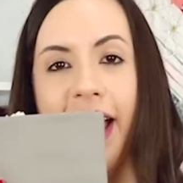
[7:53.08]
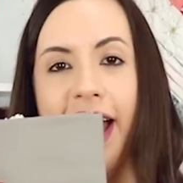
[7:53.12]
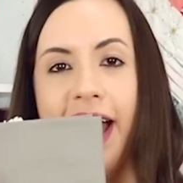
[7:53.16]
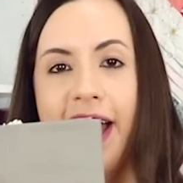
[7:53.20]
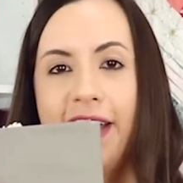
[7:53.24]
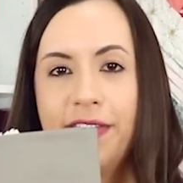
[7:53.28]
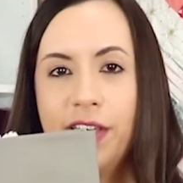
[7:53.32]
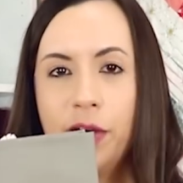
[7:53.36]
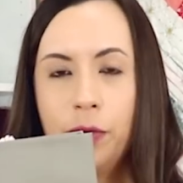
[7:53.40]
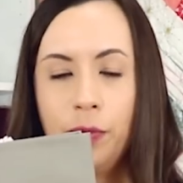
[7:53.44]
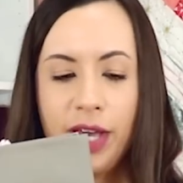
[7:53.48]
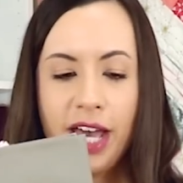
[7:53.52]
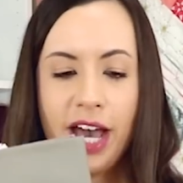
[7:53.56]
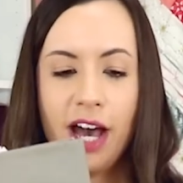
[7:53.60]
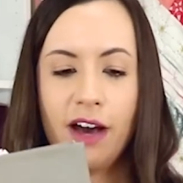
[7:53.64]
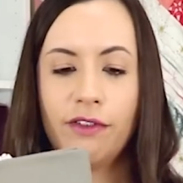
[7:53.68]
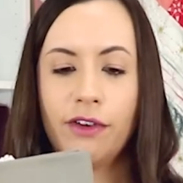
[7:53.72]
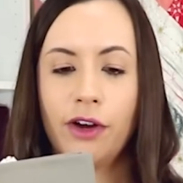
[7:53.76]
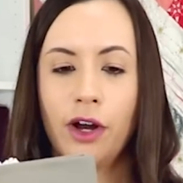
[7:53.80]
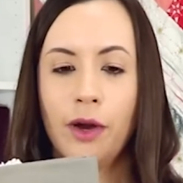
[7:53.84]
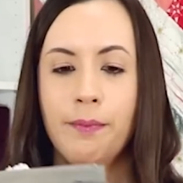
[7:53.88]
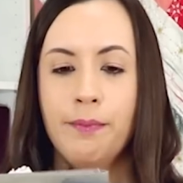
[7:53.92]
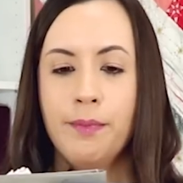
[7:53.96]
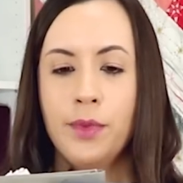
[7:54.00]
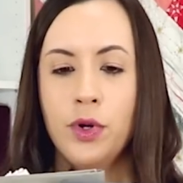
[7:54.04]
And then we have
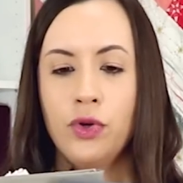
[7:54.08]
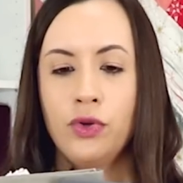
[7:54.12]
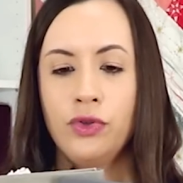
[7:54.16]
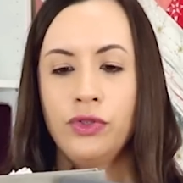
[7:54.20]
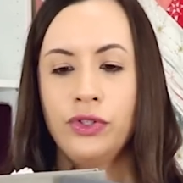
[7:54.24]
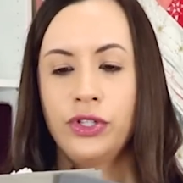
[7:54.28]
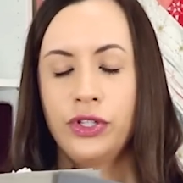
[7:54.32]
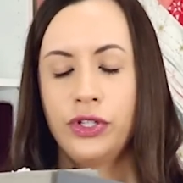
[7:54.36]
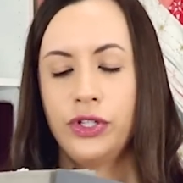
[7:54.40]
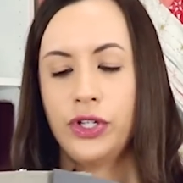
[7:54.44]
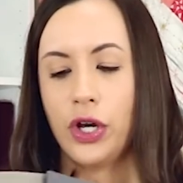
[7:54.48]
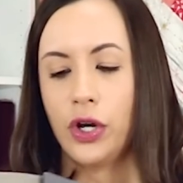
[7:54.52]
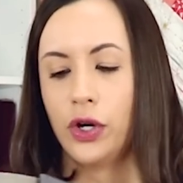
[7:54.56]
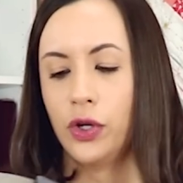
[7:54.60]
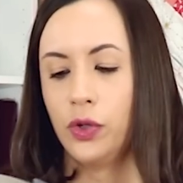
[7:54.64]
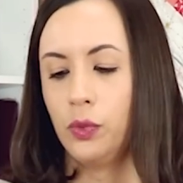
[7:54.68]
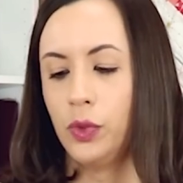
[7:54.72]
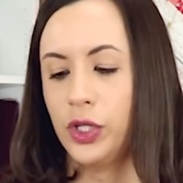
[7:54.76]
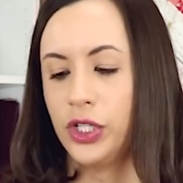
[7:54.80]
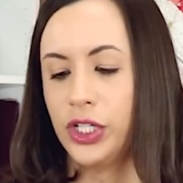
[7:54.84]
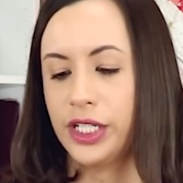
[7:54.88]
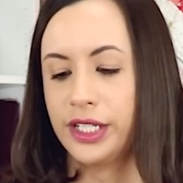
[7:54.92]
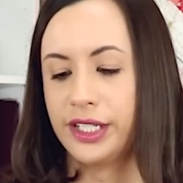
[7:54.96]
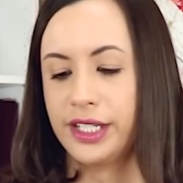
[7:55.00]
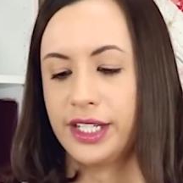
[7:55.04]
our Moonstone,
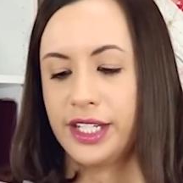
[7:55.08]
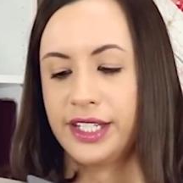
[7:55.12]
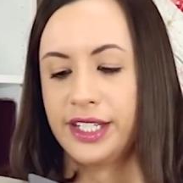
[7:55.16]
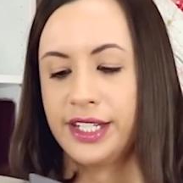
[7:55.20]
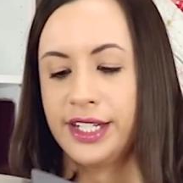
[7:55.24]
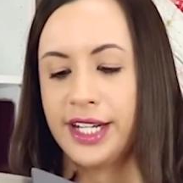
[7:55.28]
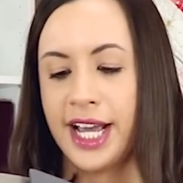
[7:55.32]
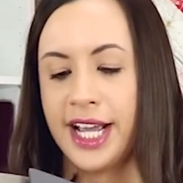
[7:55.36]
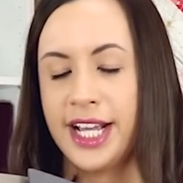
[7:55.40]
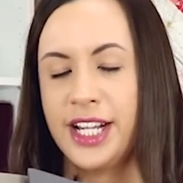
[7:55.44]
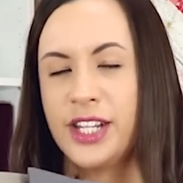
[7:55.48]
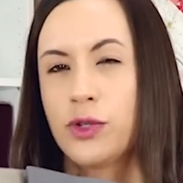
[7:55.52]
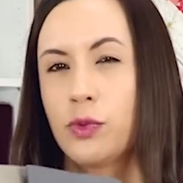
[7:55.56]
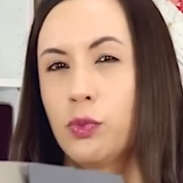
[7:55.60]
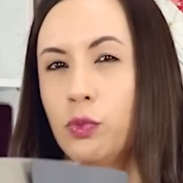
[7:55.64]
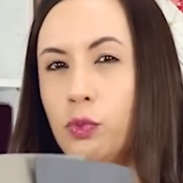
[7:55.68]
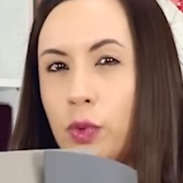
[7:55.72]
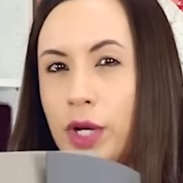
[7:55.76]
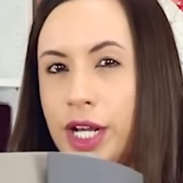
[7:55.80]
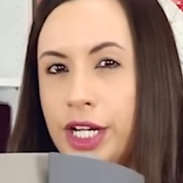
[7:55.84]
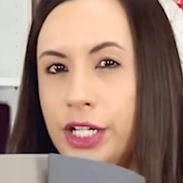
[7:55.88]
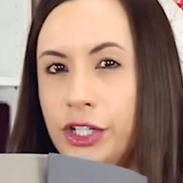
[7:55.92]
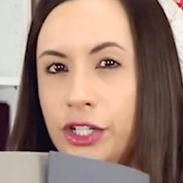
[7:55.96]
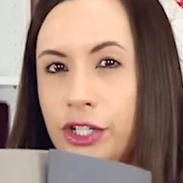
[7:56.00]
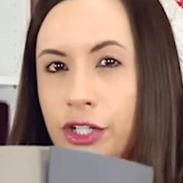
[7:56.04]
which is this nice,
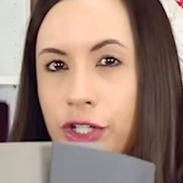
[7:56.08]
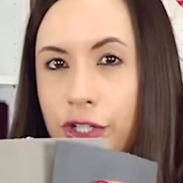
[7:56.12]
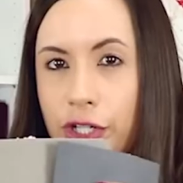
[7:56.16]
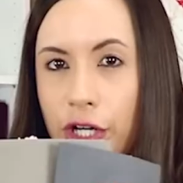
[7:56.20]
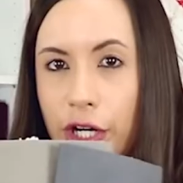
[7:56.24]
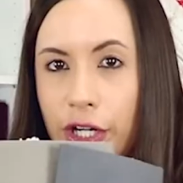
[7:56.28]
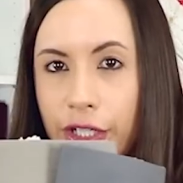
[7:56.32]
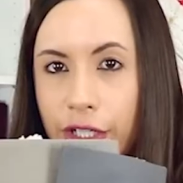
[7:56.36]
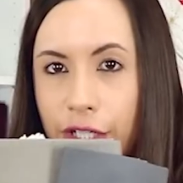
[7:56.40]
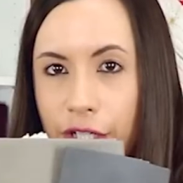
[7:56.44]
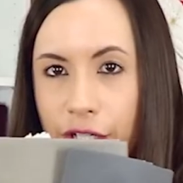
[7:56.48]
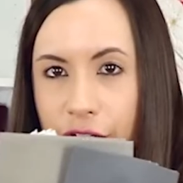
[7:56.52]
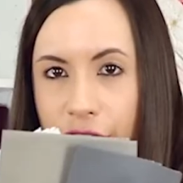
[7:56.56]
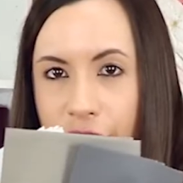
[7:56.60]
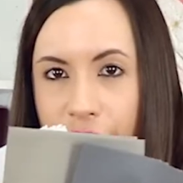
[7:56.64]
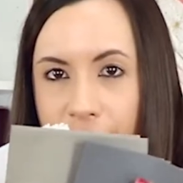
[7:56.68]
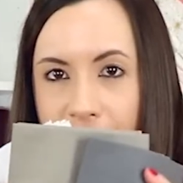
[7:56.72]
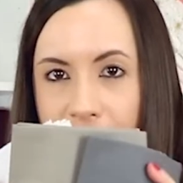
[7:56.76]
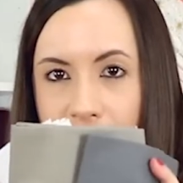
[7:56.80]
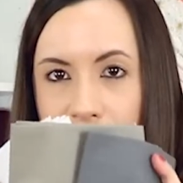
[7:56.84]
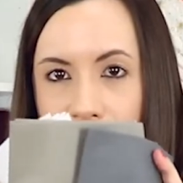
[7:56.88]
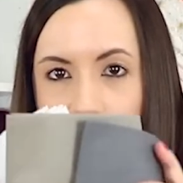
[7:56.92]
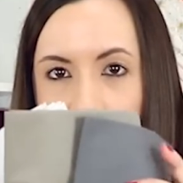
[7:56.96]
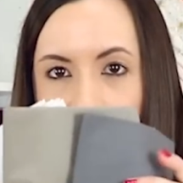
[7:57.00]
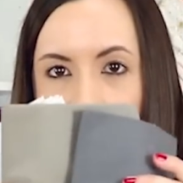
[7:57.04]
rich, darker
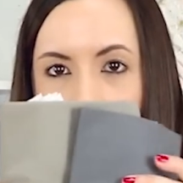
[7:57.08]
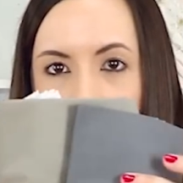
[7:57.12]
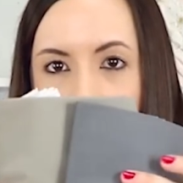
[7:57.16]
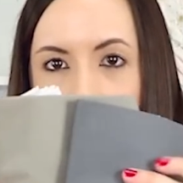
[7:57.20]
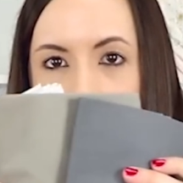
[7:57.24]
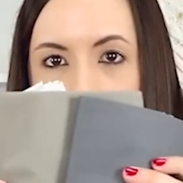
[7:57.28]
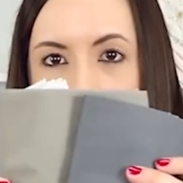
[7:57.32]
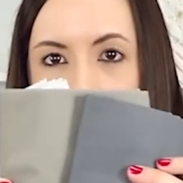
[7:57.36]
shade of gray.